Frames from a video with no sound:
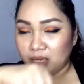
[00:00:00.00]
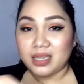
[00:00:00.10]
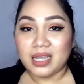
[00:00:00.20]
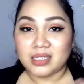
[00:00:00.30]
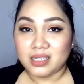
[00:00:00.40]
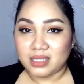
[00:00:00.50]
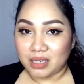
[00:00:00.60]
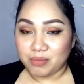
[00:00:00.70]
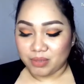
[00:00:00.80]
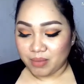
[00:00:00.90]
It has the
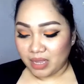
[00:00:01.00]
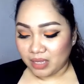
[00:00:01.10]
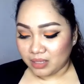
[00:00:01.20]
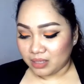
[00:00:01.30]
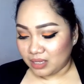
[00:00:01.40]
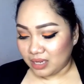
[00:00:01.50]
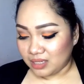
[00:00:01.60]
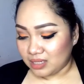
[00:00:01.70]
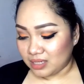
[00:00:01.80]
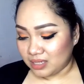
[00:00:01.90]
same smell, it
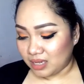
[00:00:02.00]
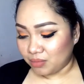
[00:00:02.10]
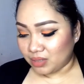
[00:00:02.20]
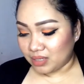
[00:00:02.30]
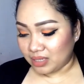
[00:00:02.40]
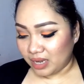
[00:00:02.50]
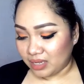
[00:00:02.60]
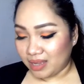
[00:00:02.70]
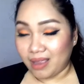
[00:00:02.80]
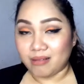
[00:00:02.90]
has the same
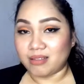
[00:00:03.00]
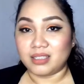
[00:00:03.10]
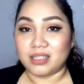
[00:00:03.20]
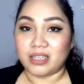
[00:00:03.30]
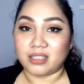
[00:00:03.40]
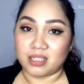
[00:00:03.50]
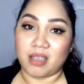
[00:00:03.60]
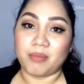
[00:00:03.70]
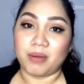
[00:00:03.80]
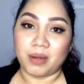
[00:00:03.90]
scent, and like the
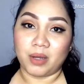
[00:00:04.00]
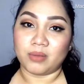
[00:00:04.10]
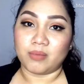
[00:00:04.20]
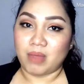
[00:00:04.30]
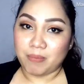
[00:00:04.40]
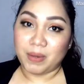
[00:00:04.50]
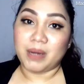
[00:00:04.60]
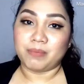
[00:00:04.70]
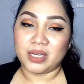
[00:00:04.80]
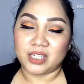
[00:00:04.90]
same amount. May
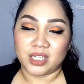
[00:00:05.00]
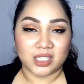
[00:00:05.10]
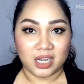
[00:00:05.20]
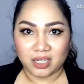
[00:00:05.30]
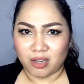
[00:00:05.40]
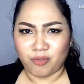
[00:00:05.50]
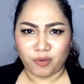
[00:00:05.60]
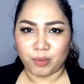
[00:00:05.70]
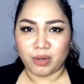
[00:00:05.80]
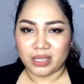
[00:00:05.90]
pump lang siya, tsaka
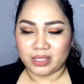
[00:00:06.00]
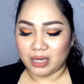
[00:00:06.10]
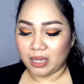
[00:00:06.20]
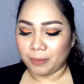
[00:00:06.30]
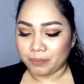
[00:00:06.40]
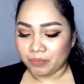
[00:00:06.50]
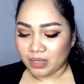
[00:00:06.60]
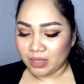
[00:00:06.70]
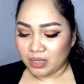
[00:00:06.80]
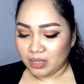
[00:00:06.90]
ni-reformulate nila.
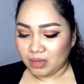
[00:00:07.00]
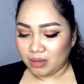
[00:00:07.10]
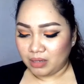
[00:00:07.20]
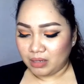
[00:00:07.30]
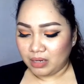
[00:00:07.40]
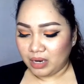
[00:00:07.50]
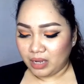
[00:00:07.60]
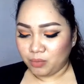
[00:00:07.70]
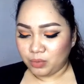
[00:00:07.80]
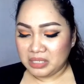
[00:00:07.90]

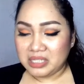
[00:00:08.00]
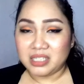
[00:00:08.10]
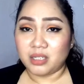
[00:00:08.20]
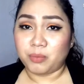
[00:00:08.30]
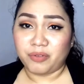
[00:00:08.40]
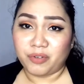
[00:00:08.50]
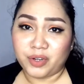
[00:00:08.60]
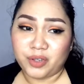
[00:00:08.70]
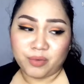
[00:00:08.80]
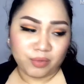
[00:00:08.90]
I would still
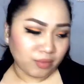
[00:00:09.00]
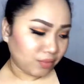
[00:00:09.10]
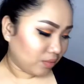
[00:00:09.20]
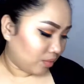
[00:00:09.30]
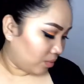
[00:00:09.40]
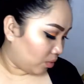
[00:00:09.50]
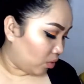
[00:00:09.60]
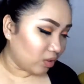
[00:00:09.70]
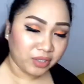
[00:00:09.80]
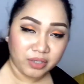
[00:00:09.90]
prefer yung
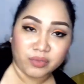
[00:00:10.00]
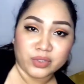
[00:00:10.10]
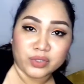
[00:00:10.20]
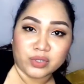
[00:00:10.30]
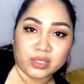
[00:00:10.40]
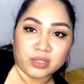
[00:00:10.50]
older na version